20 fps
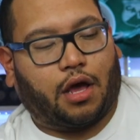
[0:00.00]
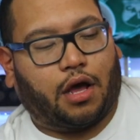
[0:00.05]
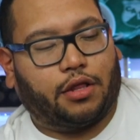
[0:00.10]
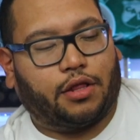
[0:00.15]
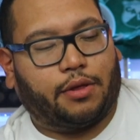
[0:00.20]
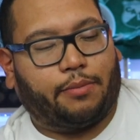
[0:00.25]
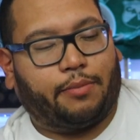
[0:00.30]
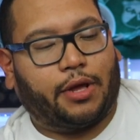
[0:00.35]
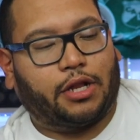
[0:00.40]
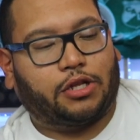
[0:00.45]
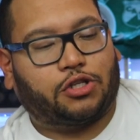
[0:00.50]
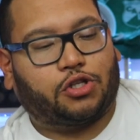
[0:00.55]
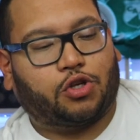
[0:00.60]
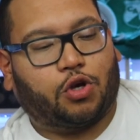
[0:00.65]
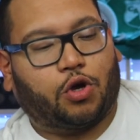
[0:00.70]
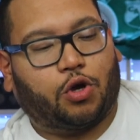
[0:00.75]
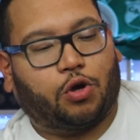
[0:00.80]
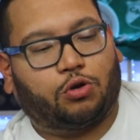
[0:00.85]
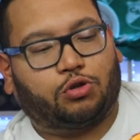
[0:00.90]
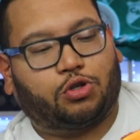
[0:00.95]
On the
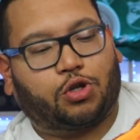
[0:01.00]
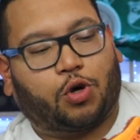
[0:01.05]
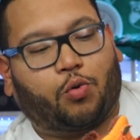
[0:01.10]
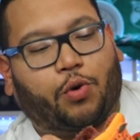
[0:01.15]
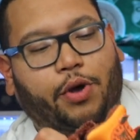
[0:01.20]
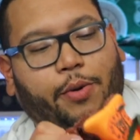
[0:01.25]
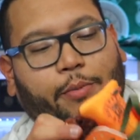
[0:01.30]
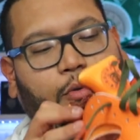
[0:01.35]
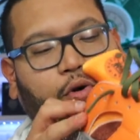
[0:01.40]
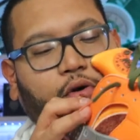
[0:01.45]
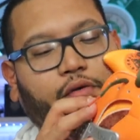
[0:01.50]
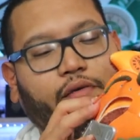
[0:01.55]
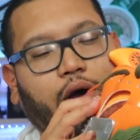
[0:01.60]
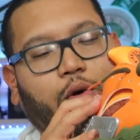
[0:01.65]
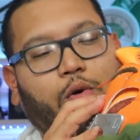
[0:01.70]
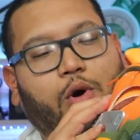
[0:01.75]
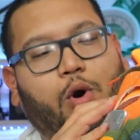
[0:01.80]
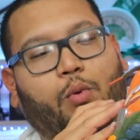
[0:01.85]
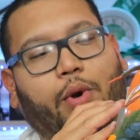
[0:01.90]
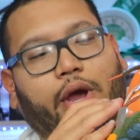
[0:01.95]
midsole, so we move
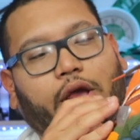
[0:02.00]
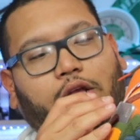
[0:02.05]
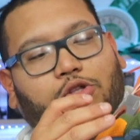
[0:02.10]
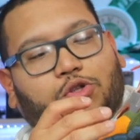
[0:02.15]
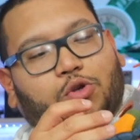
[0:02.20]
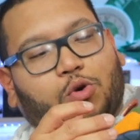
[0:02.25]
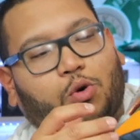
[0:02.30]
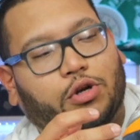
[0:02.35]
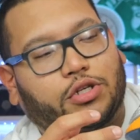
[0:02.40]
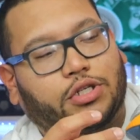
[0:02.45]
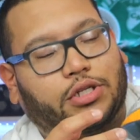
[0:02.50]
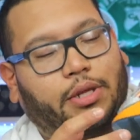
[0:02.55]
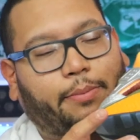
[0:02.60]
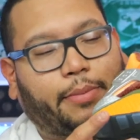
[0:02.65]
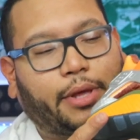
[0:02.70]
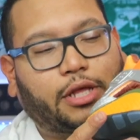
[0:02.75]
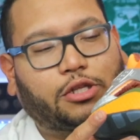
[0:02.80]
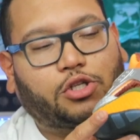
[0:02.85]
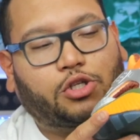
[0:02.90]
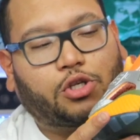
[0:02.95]
our way towards the
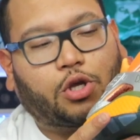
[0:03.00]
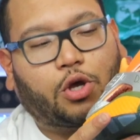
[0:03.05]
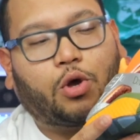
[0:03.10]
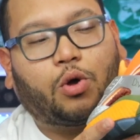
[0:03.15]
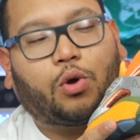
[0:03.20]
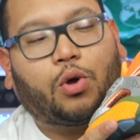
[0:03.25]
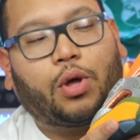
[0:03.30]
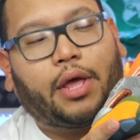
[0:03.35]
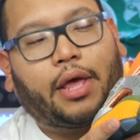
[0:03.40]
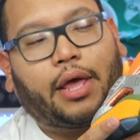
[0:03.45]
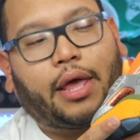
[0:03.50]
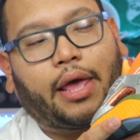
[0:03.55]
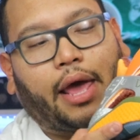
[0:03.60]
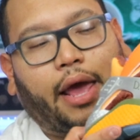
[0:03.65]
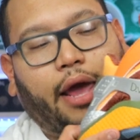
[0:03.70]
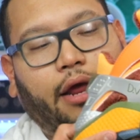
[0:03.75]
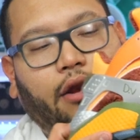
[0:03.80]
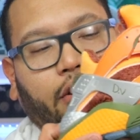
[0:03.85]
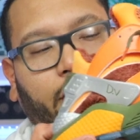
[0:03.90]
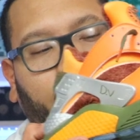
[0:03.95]
midsole.
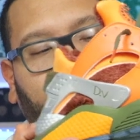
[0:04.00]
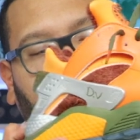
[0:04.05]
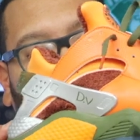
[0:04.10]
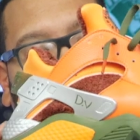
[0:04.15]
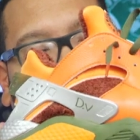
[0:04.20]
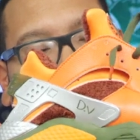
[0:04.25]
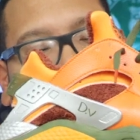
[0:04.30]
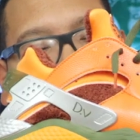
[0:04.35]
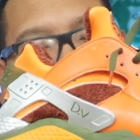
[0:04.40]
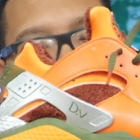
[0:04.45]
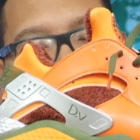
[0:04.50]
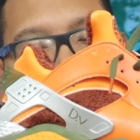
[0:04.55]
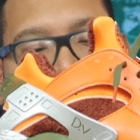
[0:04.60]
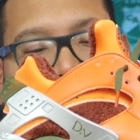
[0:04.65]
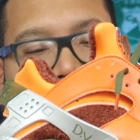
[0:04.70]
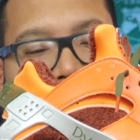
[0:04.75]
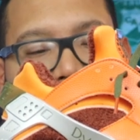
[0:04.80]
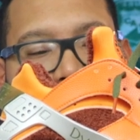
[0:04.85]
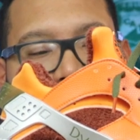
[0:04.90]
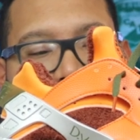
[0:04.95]
And on the midsole,
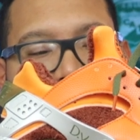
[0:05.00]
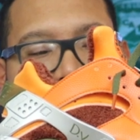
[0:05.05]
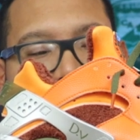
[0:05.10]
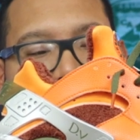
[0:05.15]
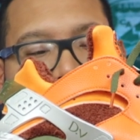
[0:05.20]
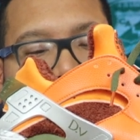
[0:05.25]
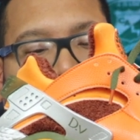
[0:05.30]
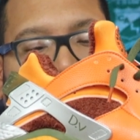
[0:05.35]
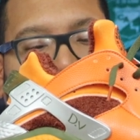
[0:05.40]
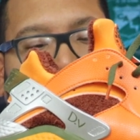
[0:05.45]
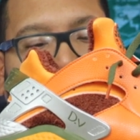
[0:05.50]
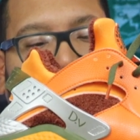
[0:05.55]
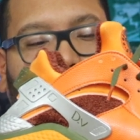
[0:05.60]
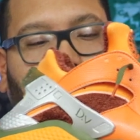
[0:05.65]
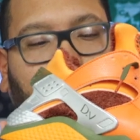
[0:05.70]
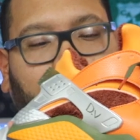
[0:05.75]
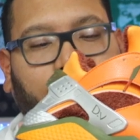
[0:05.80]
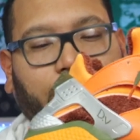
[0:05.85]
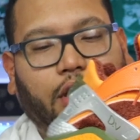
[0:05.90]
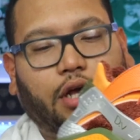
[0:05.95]
we can see that
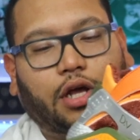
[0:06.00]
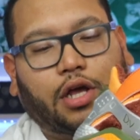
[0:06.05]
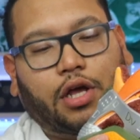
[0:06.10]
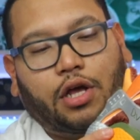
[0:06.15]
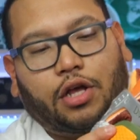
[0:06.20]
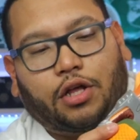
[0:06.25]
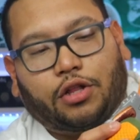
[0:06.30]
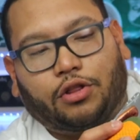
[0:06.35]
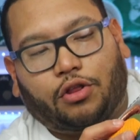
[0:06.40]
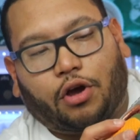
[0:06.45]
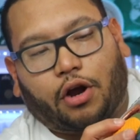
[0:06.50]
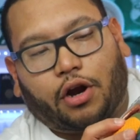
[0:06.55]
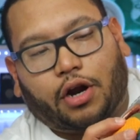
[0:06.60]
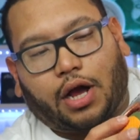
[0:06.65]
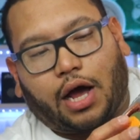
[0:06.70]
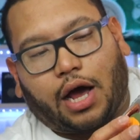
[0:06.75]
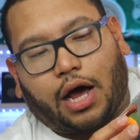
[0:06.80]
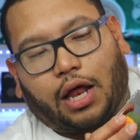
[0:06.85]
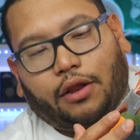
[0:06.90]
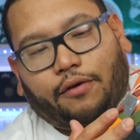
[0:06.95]
is a
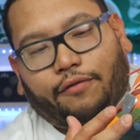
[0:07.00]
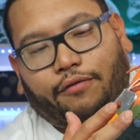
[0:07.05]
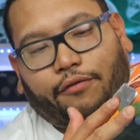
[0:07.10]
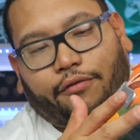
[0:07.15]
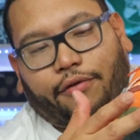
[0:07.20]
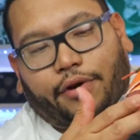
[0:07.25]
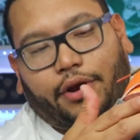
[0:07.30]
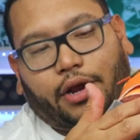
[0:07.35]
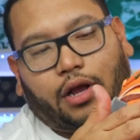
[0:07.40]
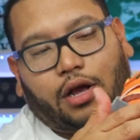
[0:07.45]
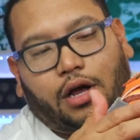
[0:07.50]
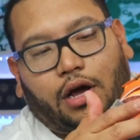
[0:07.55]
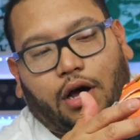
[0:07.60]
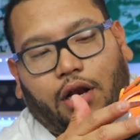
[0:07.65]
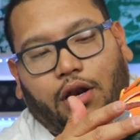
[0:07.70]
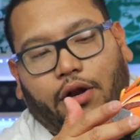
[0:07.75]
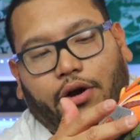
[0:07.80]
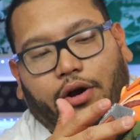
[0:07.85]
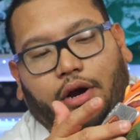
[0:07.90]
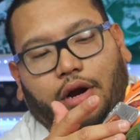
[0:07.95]
dark olive green
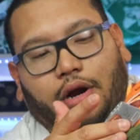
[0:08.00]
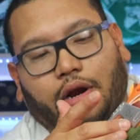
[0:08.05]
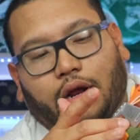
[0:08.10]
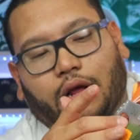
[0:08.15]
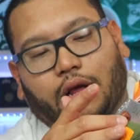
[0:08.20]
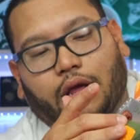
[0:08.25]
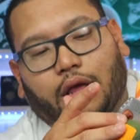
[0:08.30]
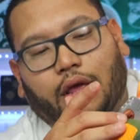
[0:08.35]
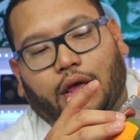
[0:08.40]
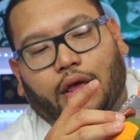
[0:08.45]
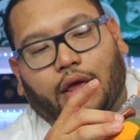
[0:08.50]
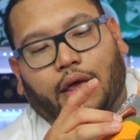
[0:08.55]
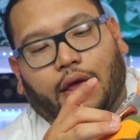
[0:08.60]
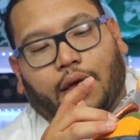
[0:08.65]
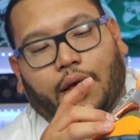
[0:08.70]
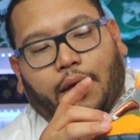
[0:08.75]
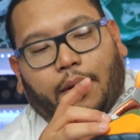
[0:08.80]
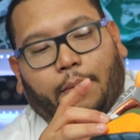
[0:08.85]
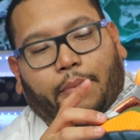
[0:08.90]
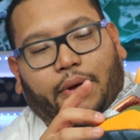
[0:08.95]
color.
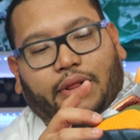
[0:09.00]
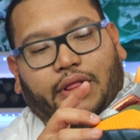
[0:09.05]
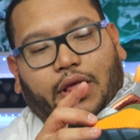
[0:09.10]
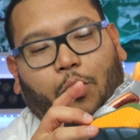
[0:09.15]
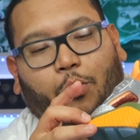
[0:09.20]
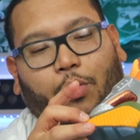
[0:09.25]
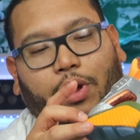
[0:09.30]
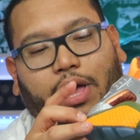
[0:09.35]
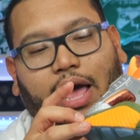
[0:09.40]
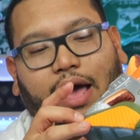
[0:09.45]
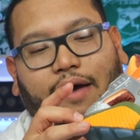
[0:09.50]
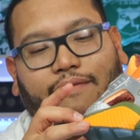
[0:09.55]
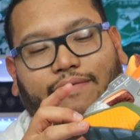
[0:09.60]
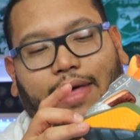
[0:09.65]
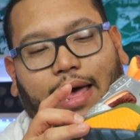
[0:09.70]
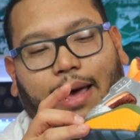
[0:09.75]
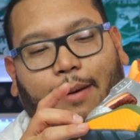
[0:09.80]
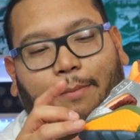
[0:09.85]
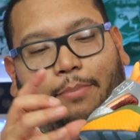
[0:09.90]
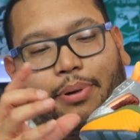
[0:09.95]
But then we have
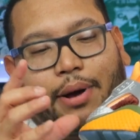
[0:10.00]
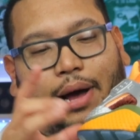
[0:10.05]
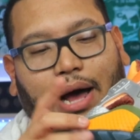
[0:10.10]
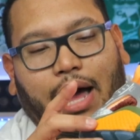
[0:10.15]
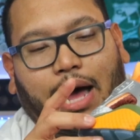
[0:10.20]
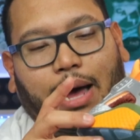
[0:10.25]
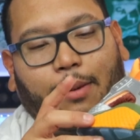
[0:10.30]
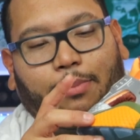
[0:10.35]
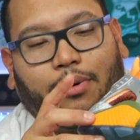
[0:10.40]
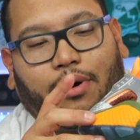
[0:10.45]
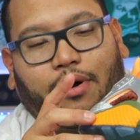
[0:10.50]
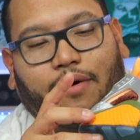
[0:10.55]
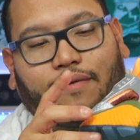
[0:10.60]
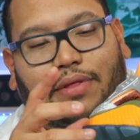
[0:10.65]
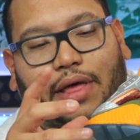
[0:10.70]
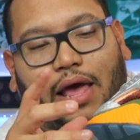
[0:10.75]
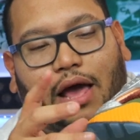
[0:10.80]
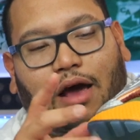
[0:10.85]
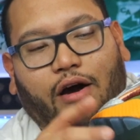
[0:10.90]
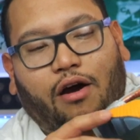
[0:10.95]
that pop
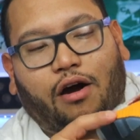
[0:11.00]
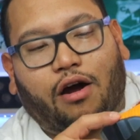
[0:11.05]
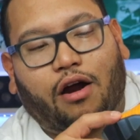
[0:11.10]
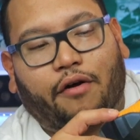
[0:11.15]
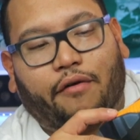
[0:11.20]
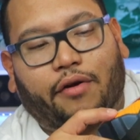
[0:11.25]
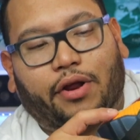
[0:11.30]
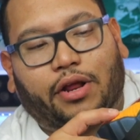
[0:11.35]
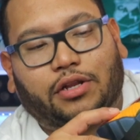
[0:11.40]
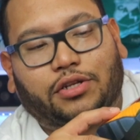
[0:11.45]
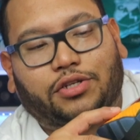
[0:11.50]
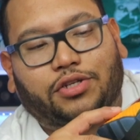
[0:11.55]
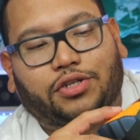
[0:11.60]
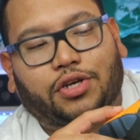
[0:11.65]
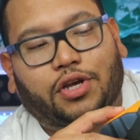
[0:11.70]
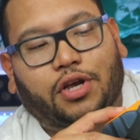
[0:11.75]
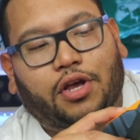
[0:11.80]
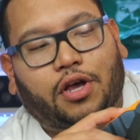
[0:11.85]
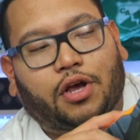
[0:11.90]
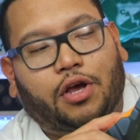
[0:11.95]
of that
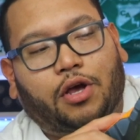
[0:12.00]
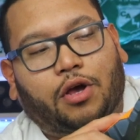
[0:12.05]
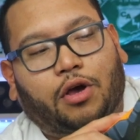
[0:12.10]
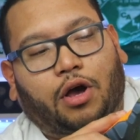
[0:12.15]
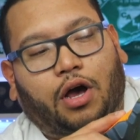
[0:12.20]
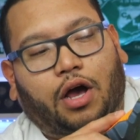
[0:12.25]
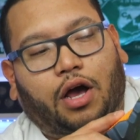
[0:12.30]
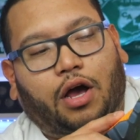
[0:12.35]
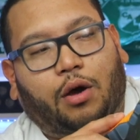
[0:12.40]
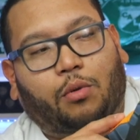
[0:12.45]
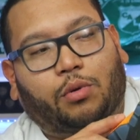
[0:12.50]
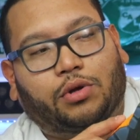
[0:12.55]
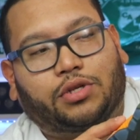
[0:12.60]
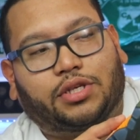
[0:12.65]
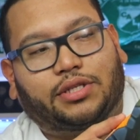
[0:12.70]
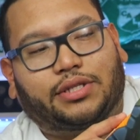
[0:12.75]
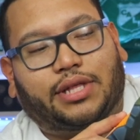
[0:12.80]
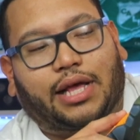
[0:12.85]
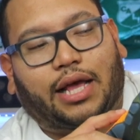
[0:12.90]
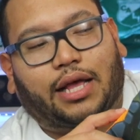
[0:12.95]
orange, uh,
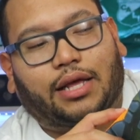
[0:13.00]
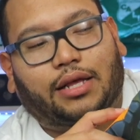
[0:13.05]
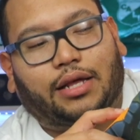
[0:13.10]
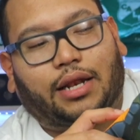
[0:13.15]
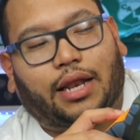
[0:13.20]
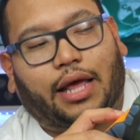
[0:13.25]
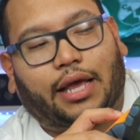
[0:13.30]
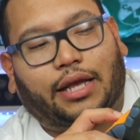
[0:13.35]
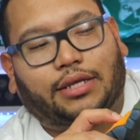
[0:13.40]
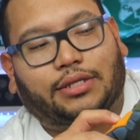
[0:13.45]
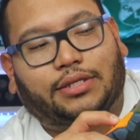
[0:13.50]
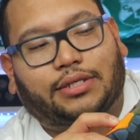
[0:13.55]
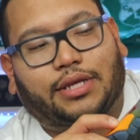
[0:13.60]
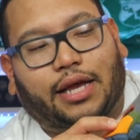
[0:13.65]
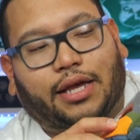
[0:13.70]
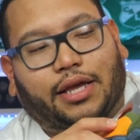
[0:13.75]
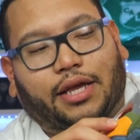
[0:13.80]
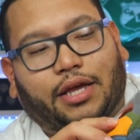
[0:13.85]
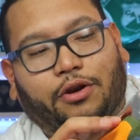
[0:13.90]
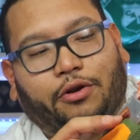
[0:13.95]
which is that like
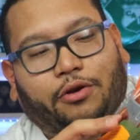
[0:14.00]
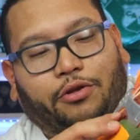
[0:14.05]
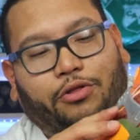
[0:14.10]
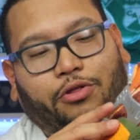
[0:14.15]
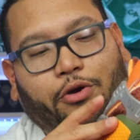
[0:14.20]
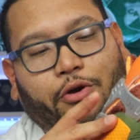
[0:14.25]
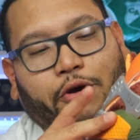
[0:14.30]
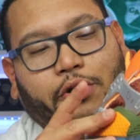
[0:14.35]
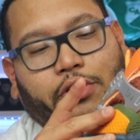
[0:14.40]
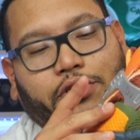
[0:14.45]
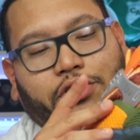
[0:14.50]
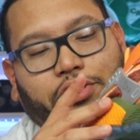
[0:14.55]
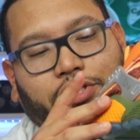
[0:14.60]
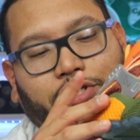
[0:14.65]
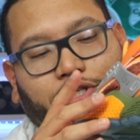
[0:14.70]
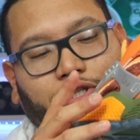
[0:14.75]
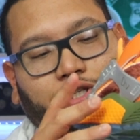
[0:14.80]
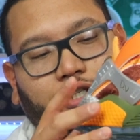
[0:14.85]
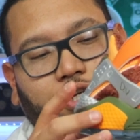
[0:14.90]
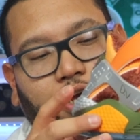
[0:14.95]
second or third
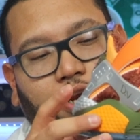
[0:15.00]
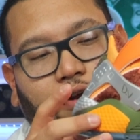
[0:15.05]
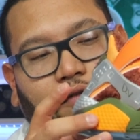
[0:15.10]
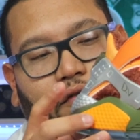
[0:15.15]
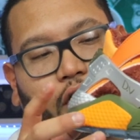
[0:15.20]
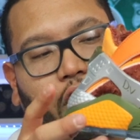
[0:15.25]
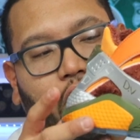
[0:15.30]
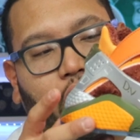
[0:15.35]
shade of